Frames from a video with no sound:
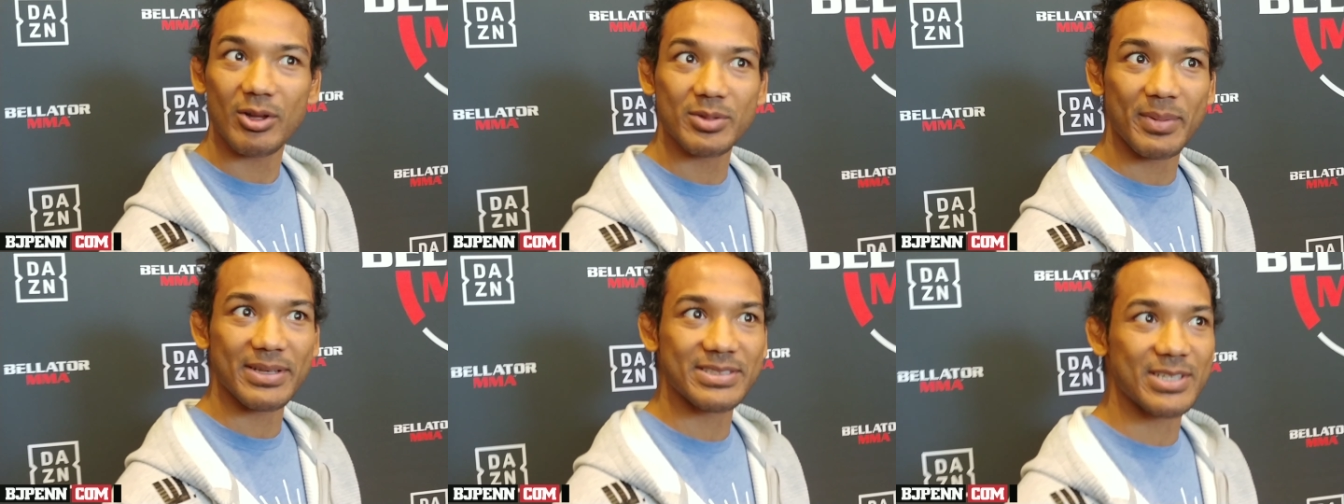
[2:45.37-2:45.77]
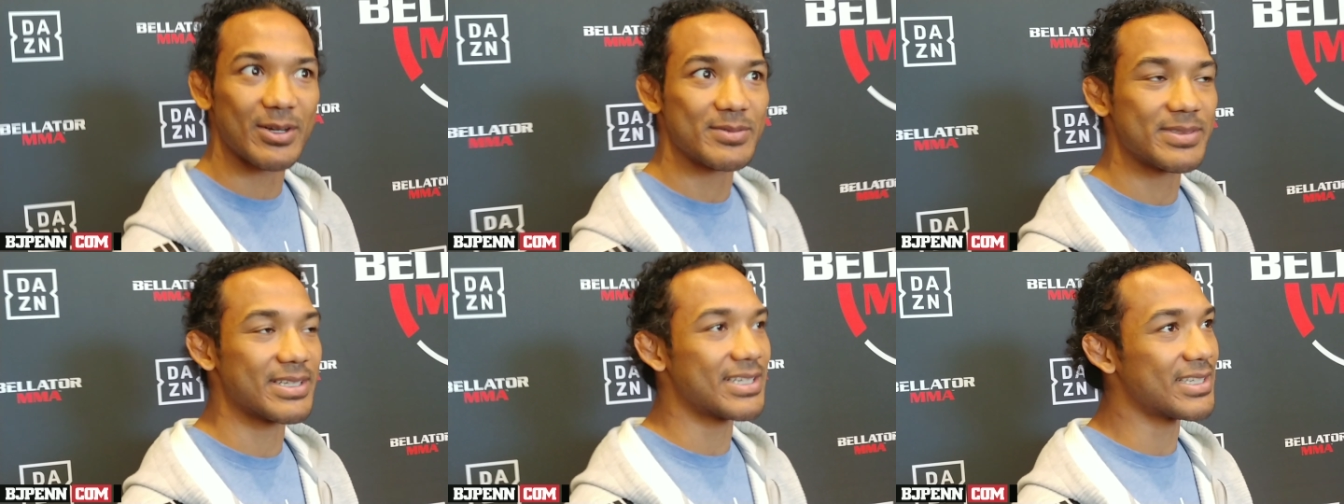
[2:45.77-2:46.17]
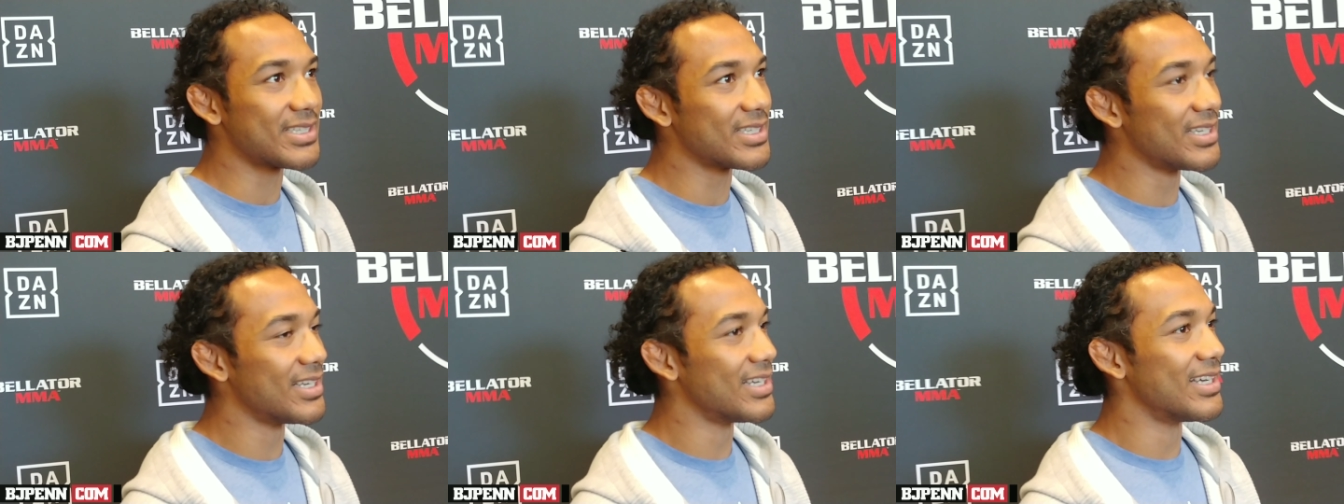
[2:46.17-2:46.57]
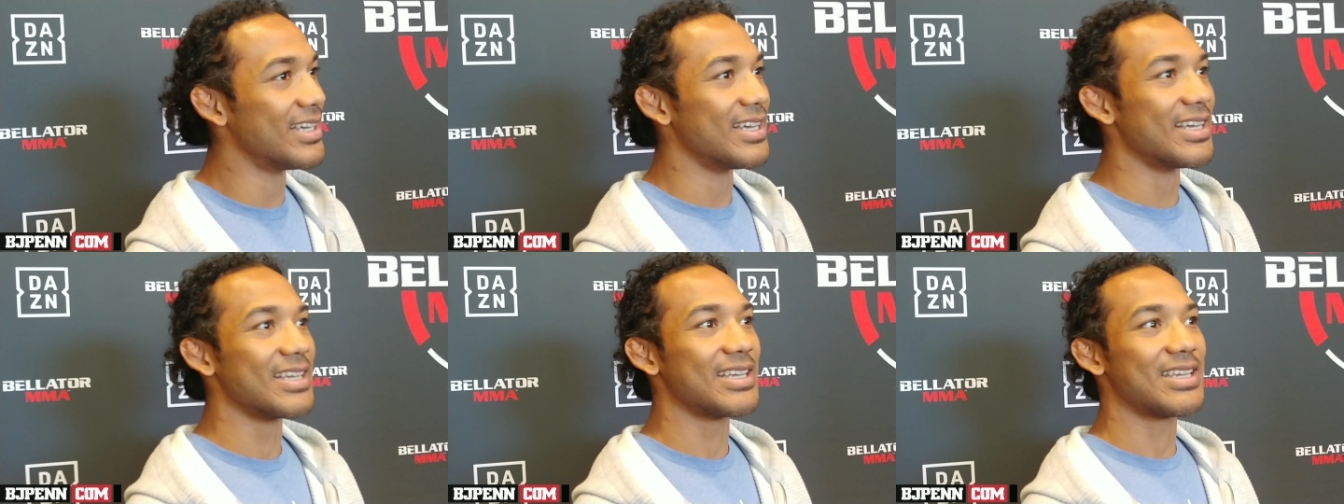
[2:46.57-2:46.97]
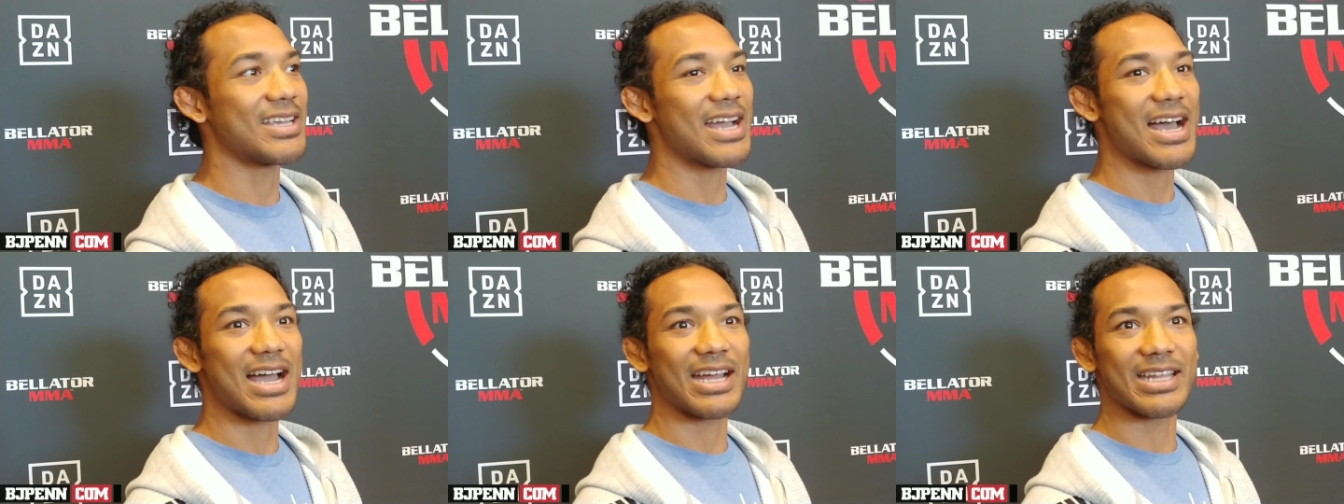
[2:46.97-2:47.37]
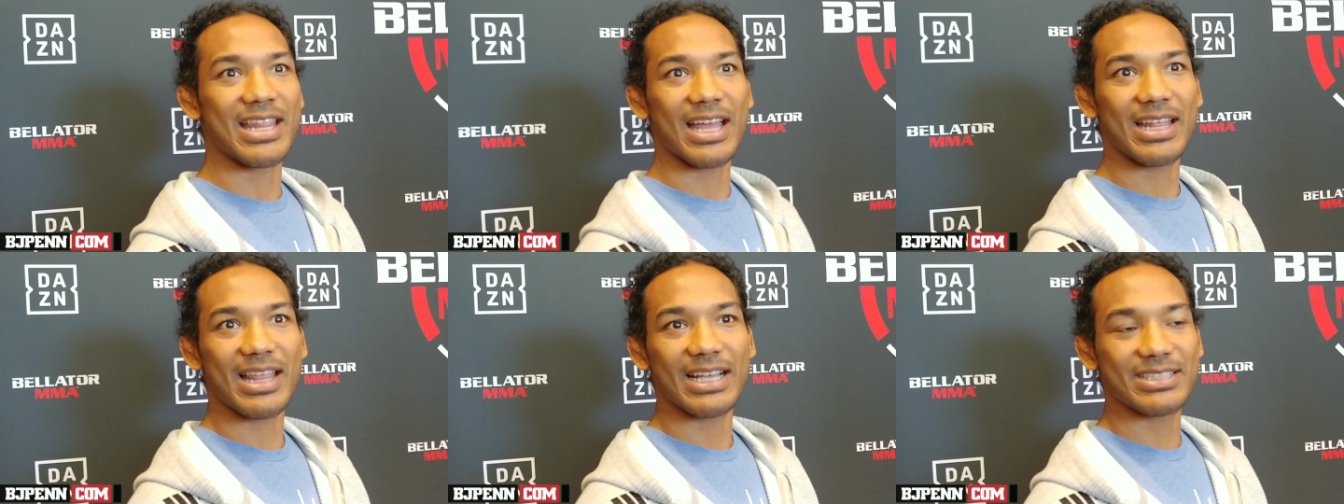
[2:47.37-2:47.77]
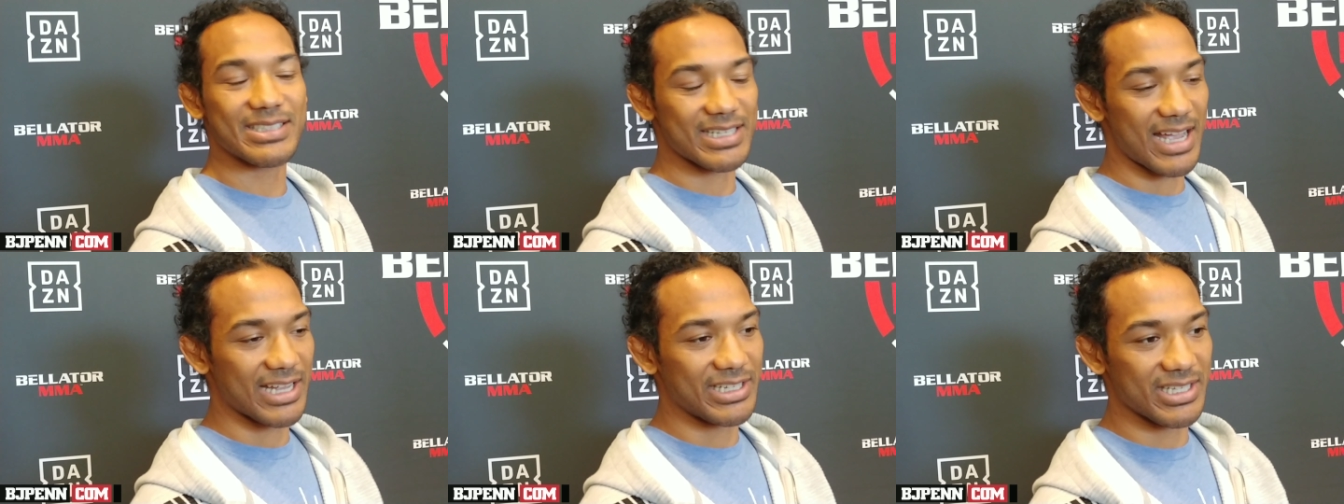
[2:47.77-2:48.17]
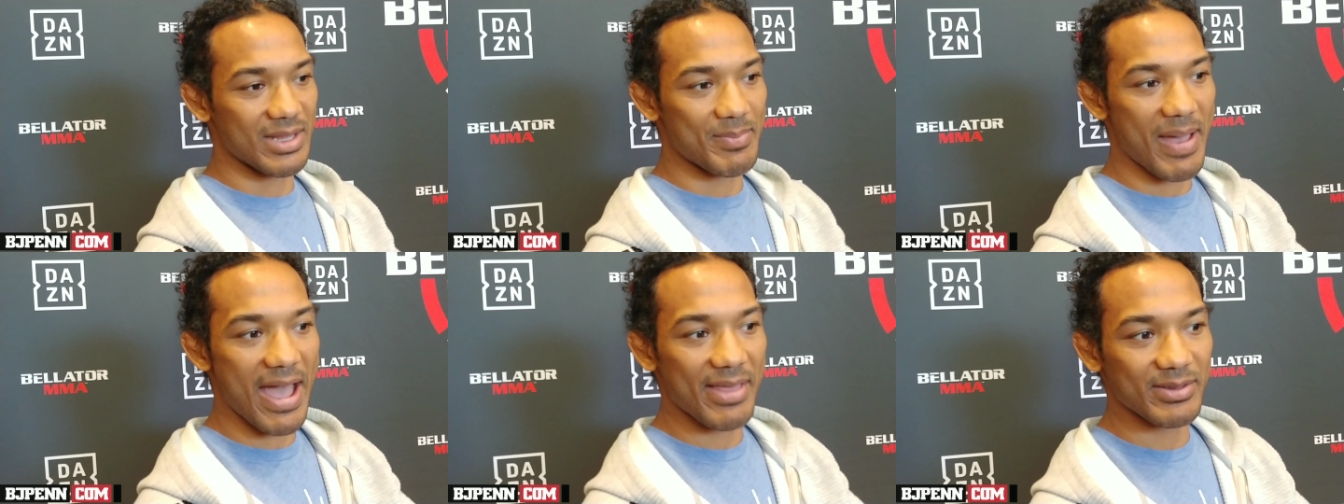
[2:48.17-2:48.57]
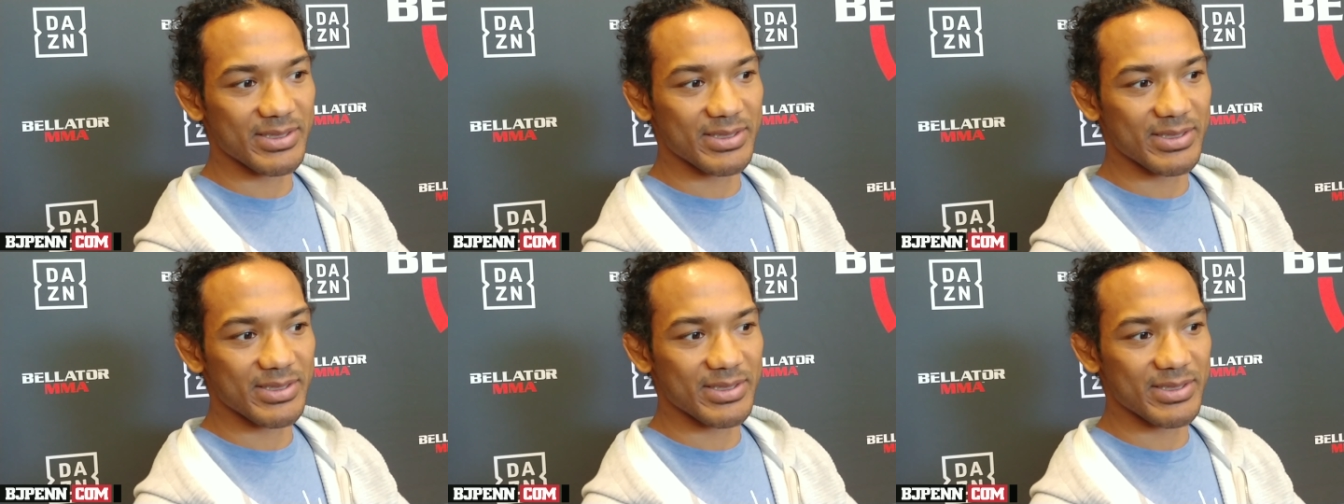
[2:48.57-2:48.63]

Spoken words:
All myself. God, I did the math.